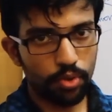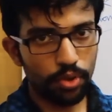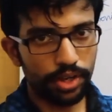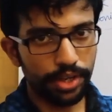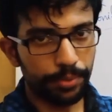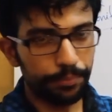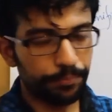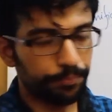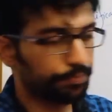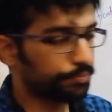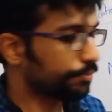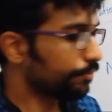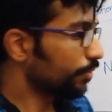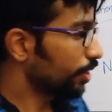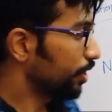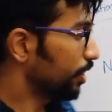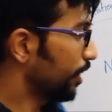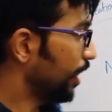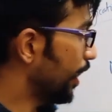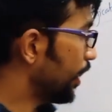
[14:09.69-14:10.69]
Okay,
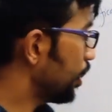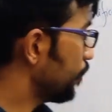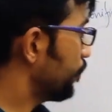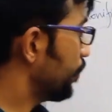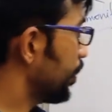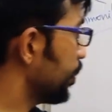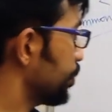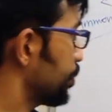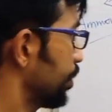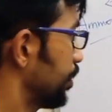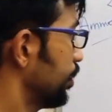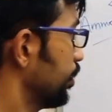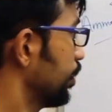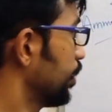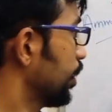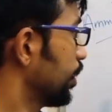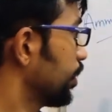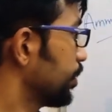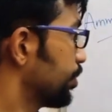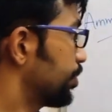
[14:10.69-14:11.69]
the
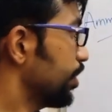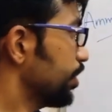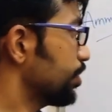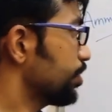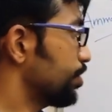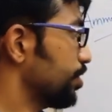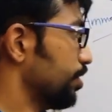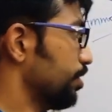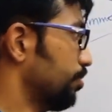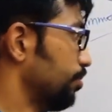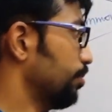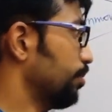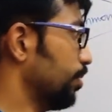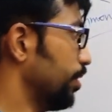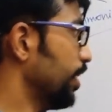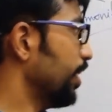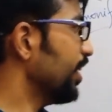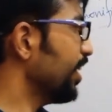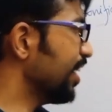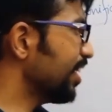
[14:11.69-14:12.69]
nitrification it
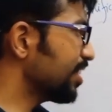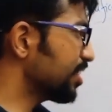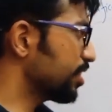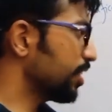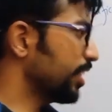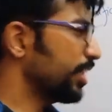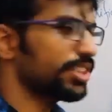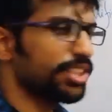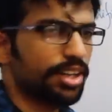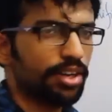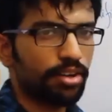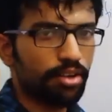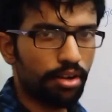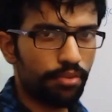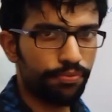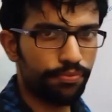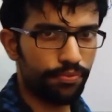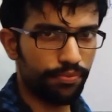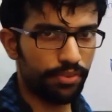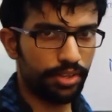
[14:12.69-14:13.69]
is a
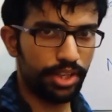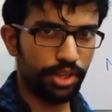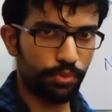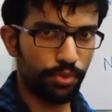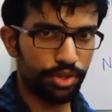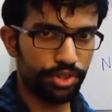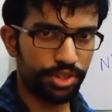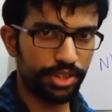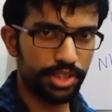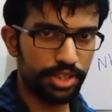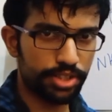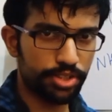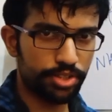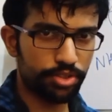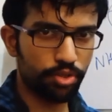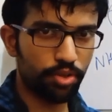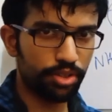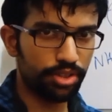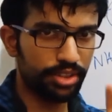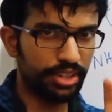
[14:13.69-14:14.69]
rough equation. It is
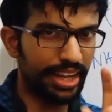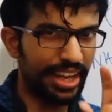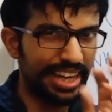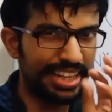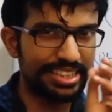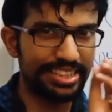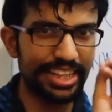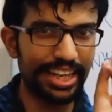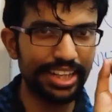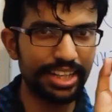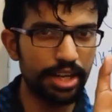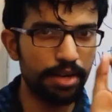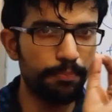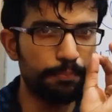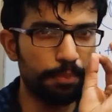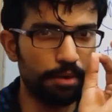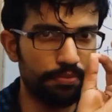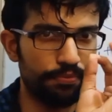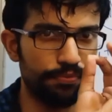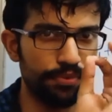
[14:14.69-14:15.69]
not exactly
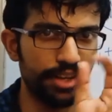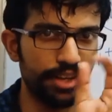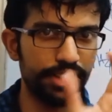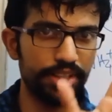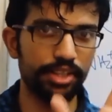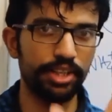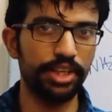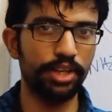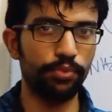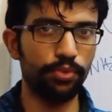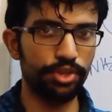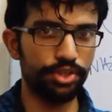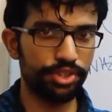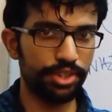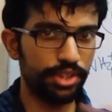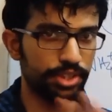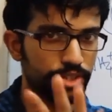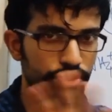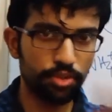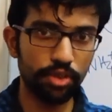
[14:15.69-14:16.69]
perfect equation.
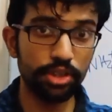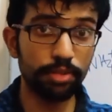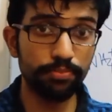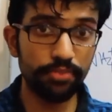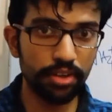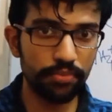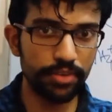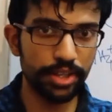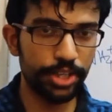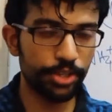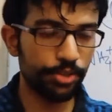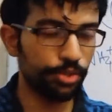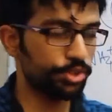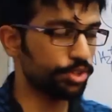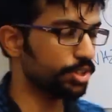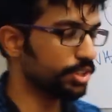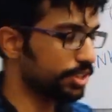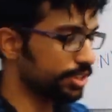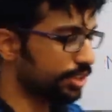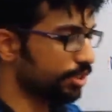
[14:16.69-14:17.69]
It is not the perfect
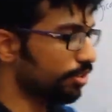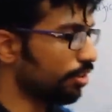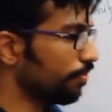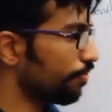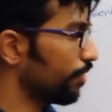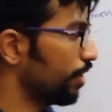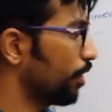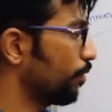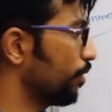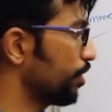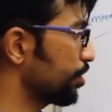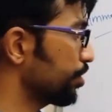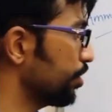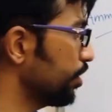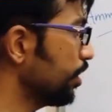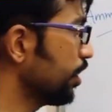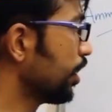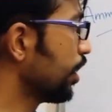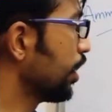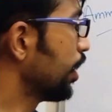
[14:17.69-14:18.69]
equation. It is a rough
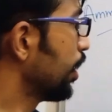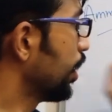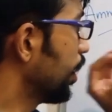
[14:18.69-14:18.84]
equation.